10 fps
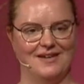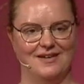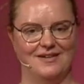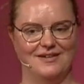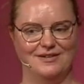
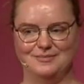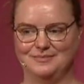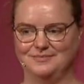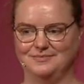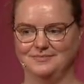
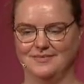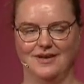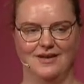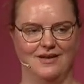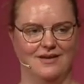Um,
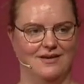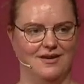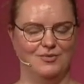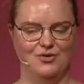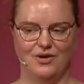
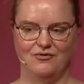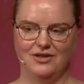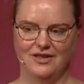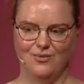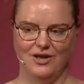I'm doing
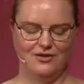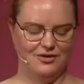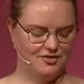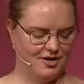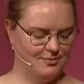really well
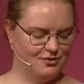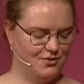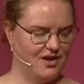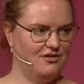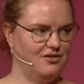on time, so
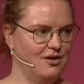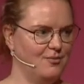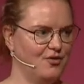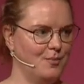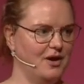catching
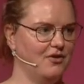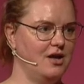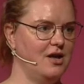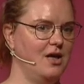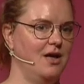up for
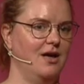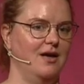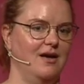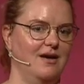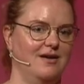Mary.
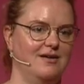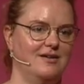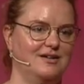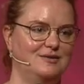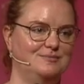
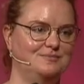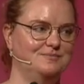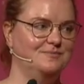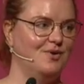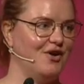Um,
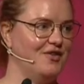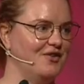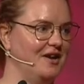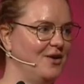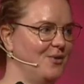are there
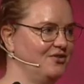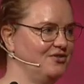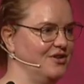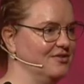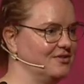any
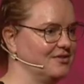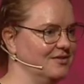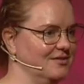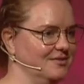questions?